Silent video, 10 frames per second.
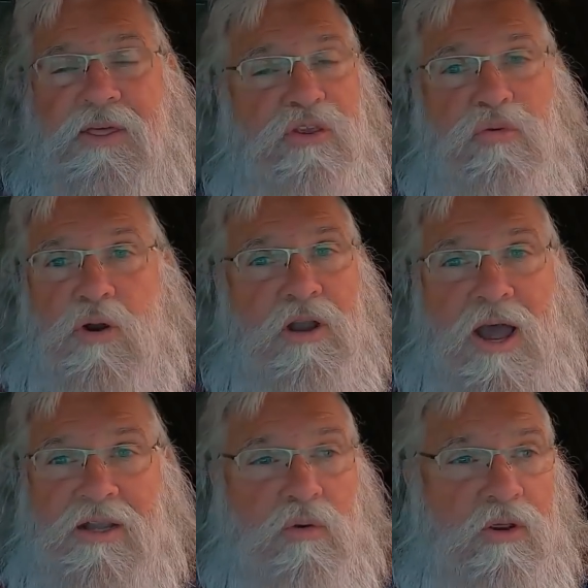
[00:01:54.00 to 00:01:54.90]
that you are
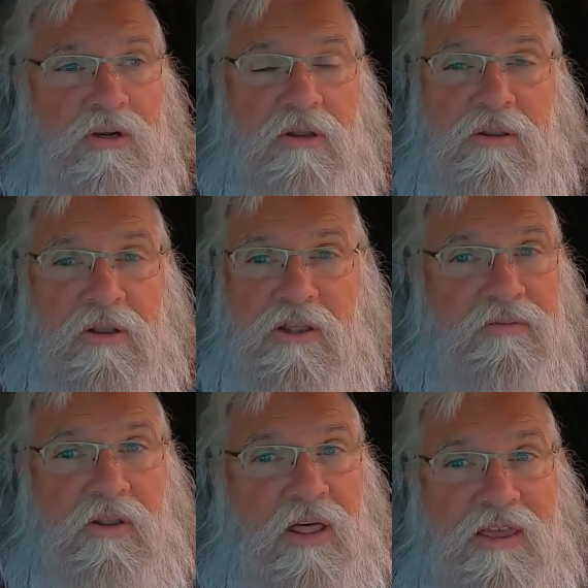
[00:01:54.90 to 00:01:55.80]
not going to
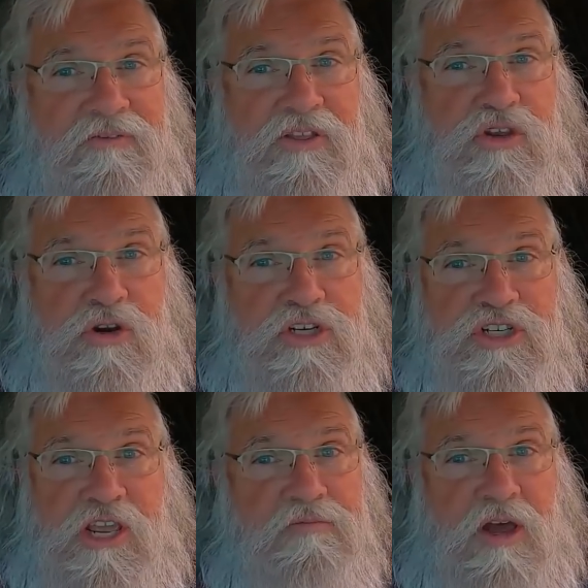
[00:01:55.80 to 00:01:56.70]
live a life that you're
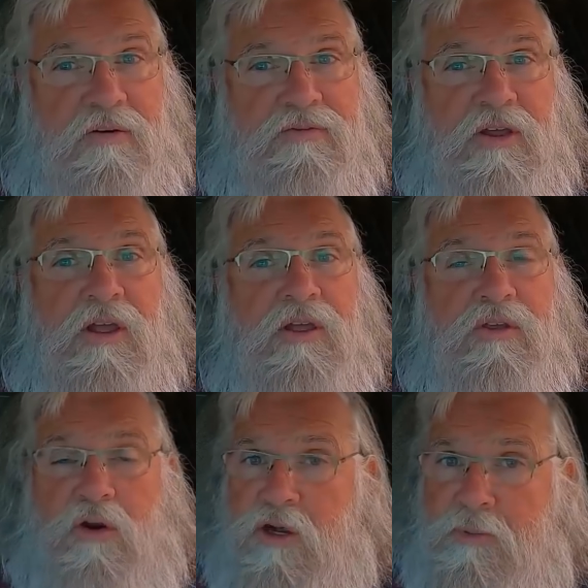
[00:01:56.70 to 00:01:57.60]
ashamed of.
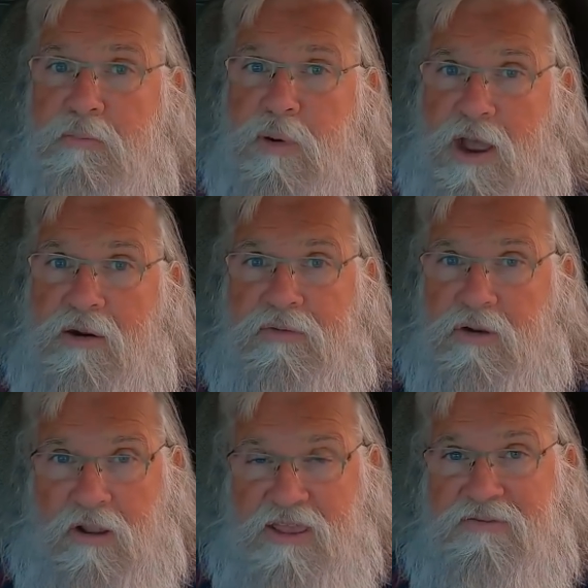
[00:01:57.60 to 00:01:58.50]
You're going to be proud of
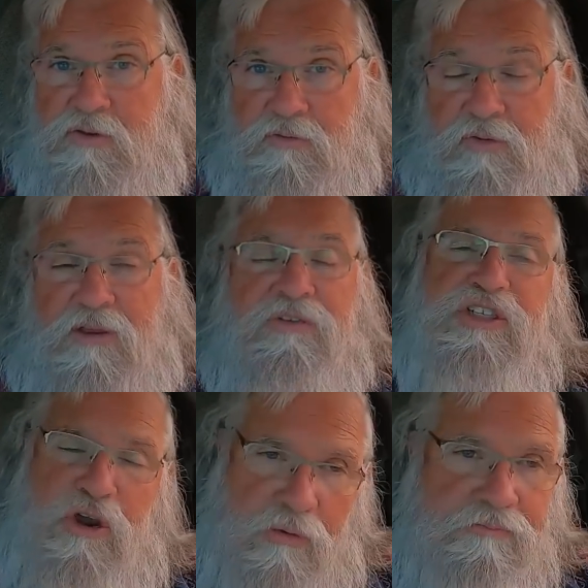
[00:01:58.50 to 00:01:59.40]
the life you've
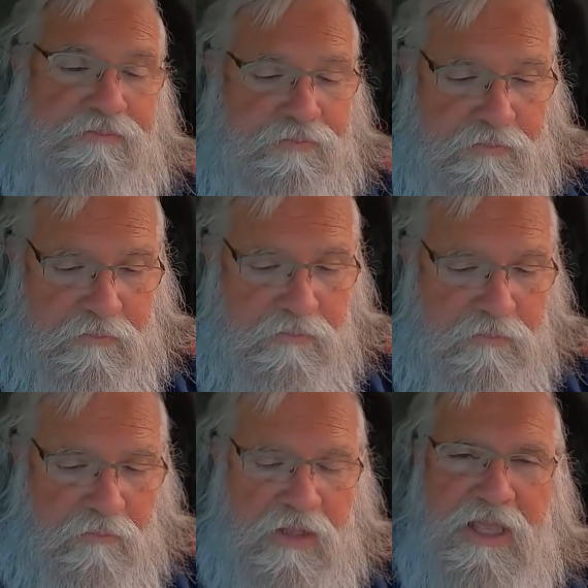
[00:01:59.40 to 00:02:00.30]
lived. So
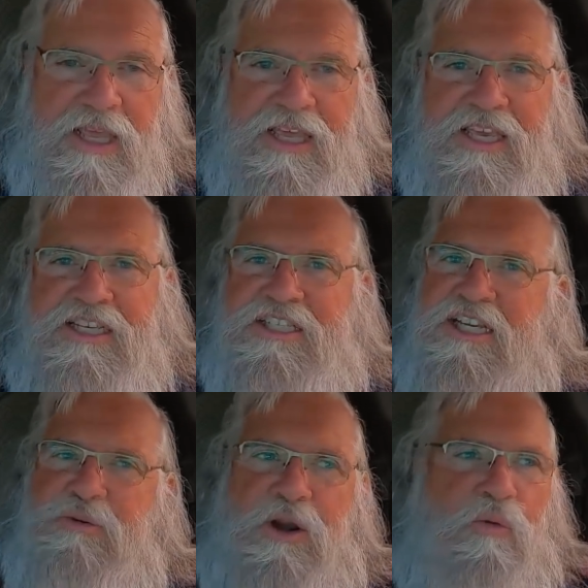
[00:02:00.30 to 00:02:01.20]
he
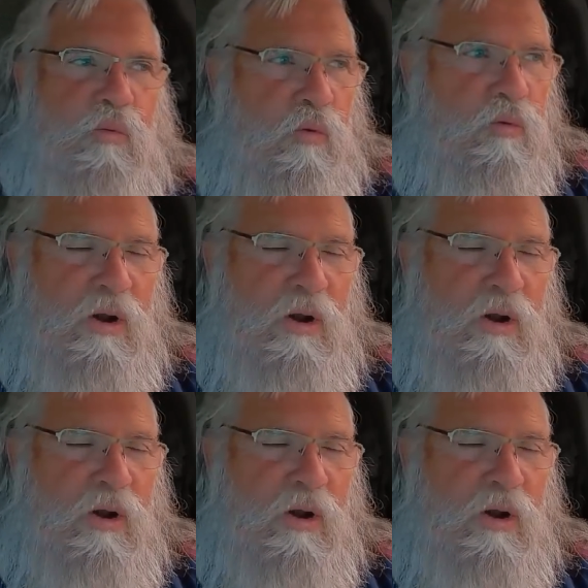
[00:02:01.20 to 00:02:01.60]
says, when a